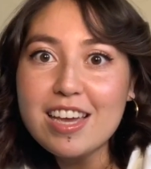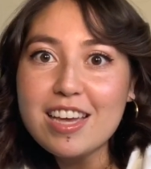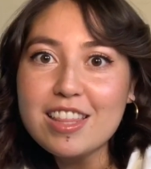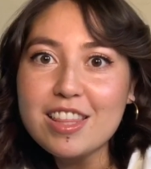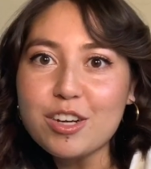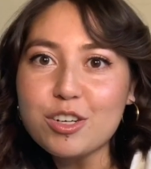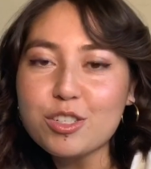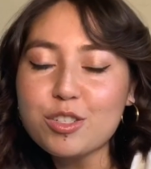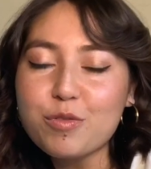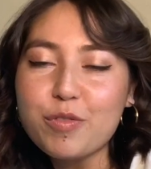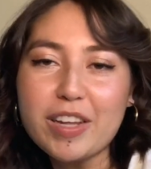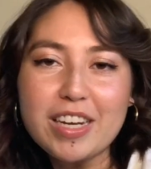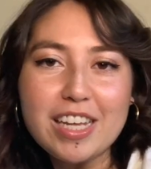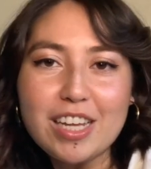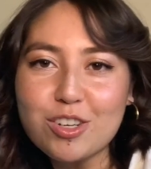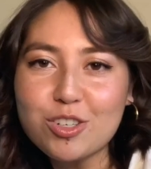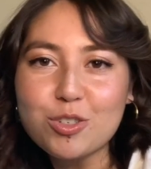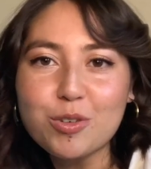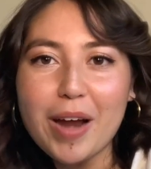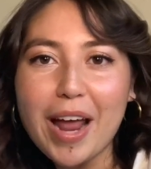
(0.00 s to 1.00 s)
there's funny
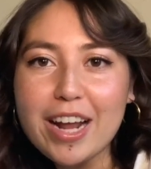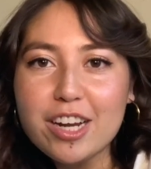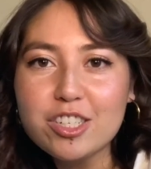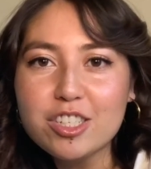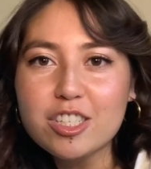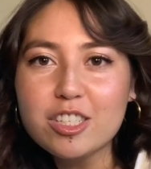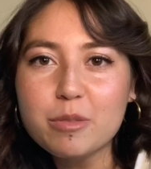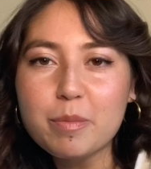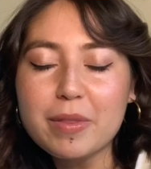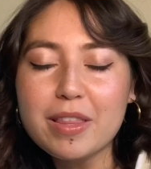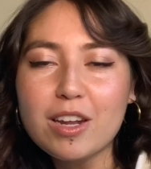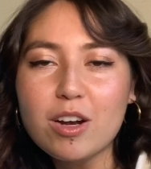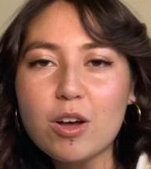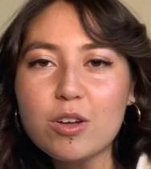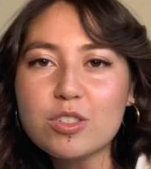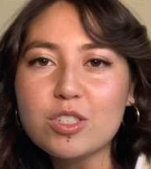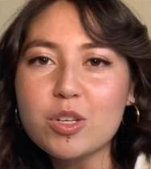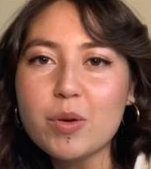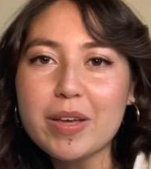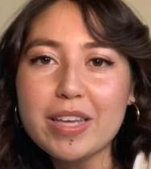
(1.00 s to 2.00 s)
interactions, but then
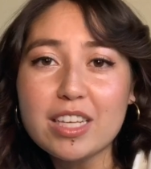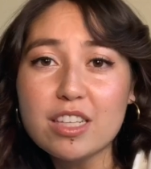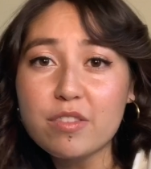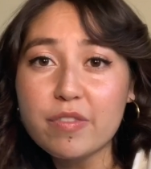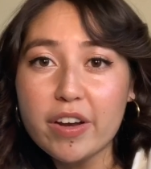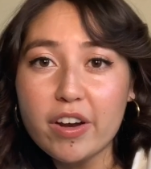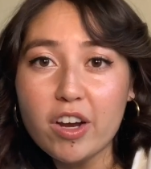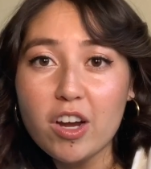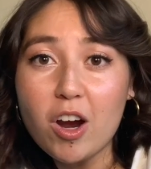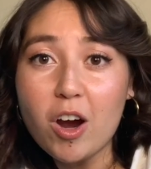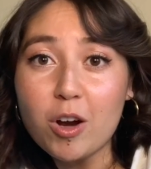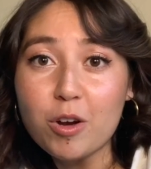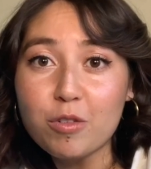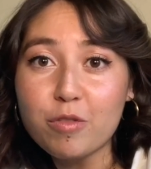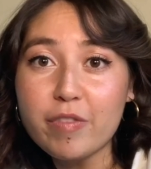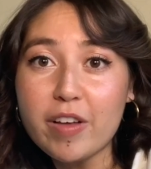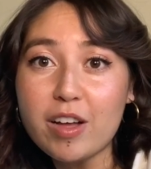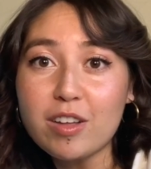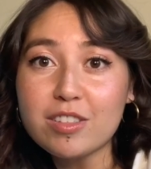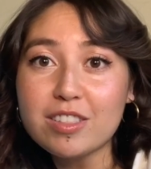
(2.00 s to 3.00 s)
also it gets very
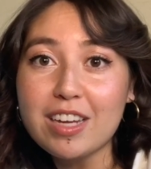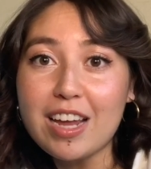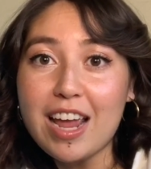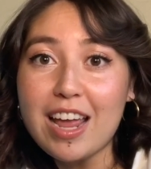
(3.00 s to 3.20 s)
heartfelt